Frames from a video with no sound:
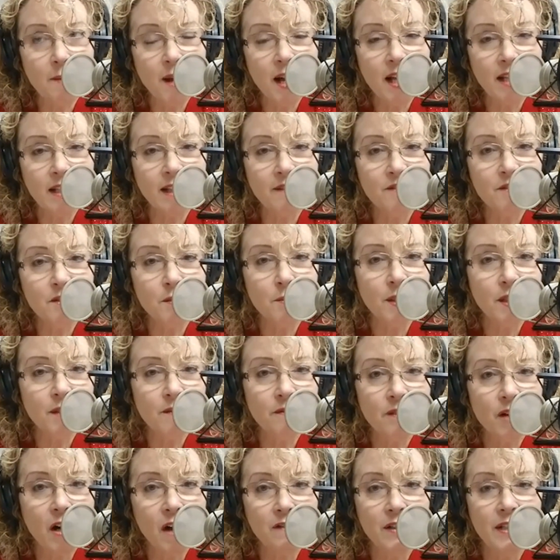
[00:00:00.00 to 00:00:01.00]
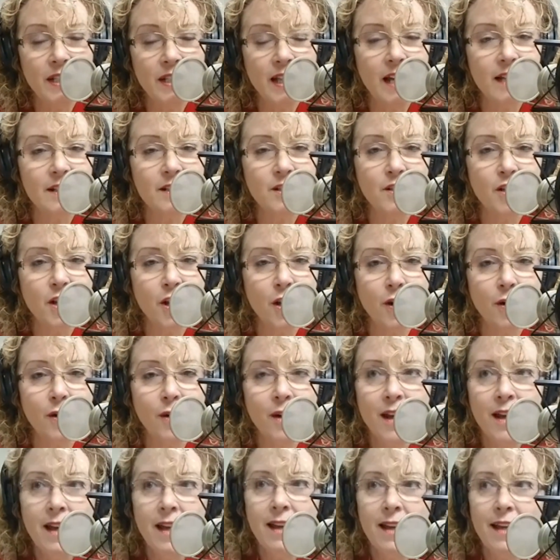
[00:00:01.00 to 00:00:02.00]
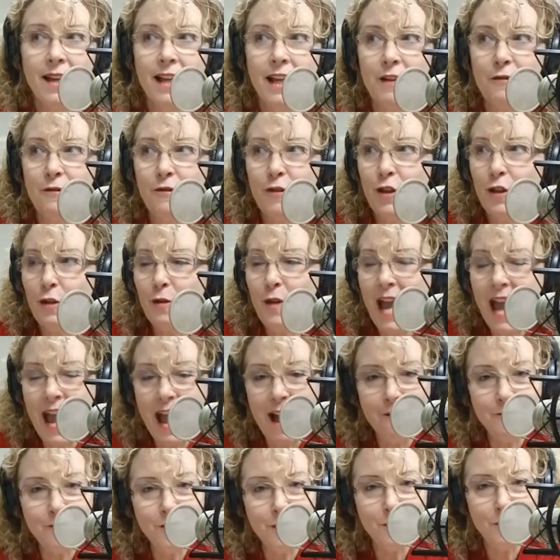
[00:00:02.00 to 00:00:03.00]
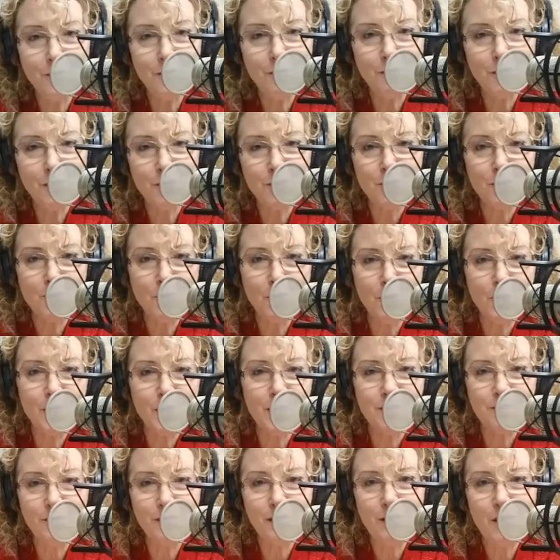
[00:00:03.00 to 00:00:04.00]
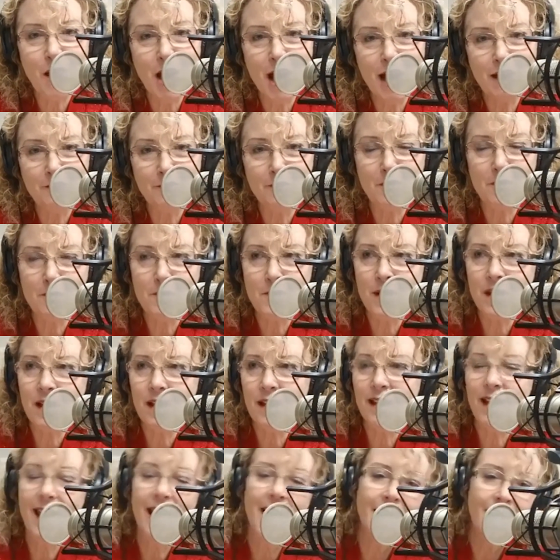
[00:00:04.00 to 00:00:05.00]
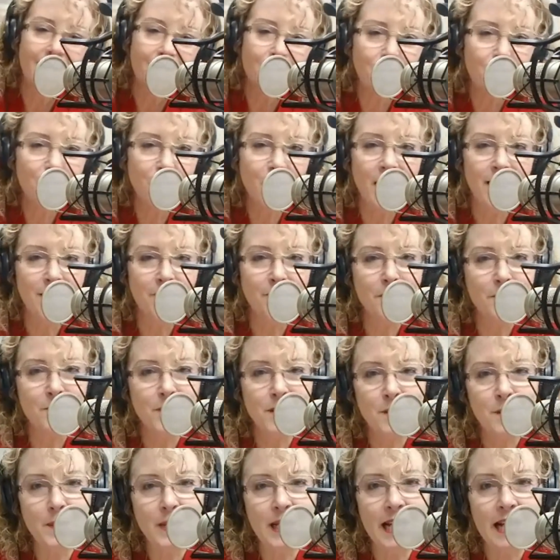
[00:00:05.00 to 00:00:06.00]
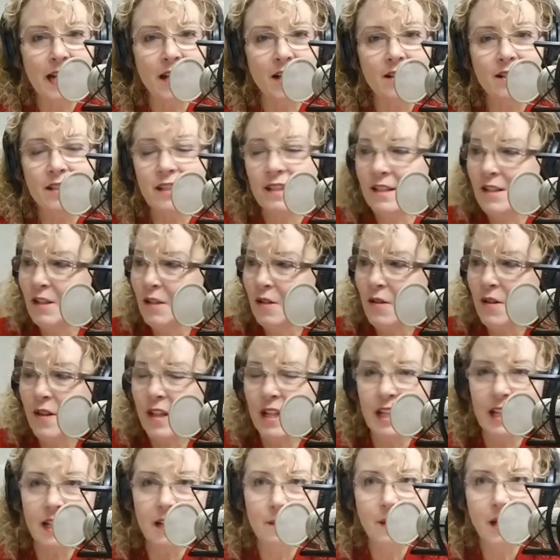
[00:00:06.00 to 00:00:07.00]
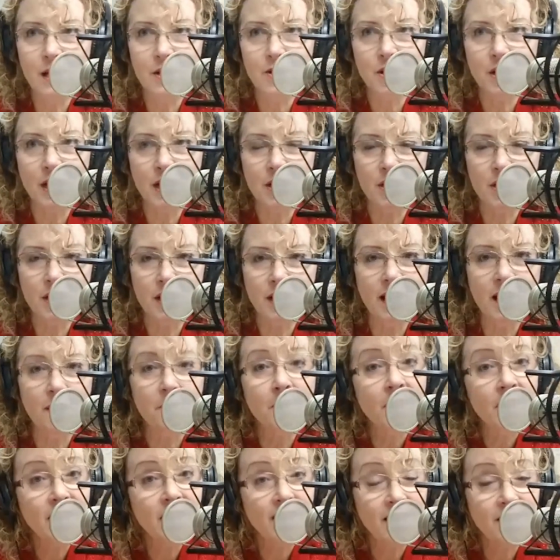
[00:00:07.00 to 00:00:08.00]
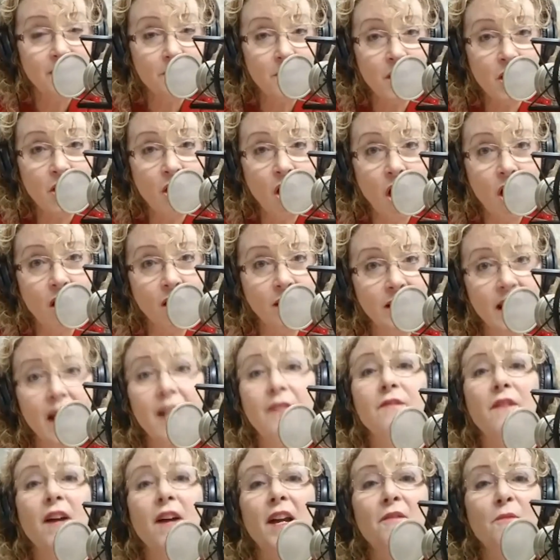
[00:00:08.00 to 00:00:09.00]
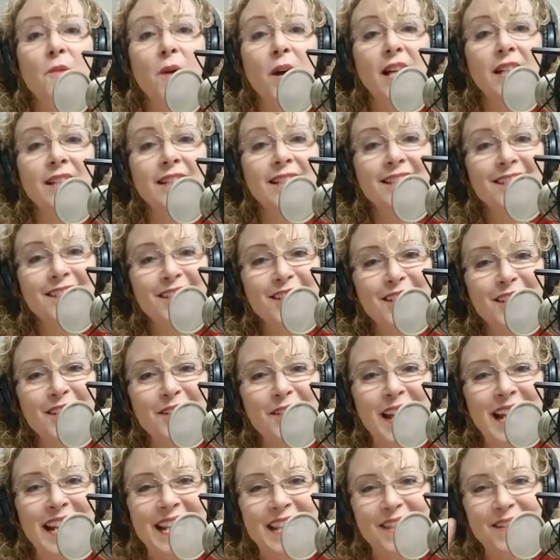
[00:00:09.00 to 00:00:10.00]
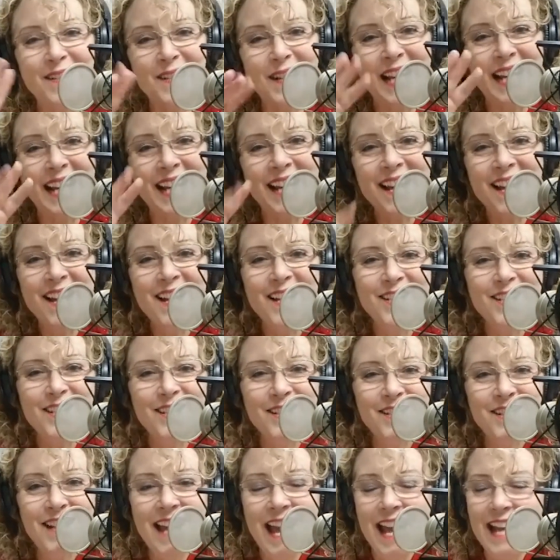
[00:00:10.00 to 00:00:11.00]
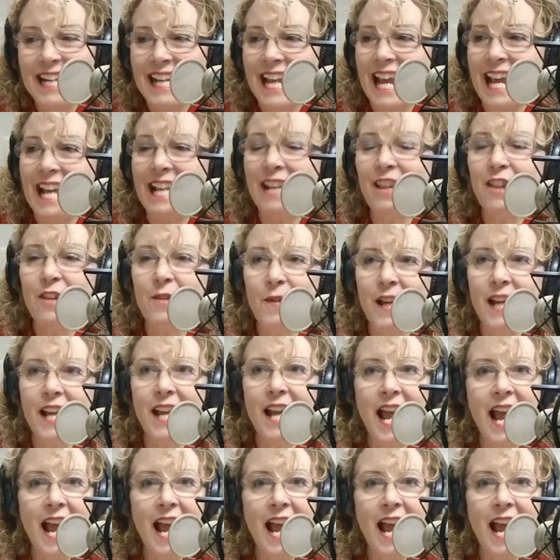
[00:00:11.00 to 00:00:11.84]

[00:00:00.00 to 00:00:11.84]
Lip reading: I love to be involved in that. So if you have your reverse mortgage, if you got it from me, heck, if you got it from somebody else and you're thinking about changing it up, give me a call, 951-283-2983.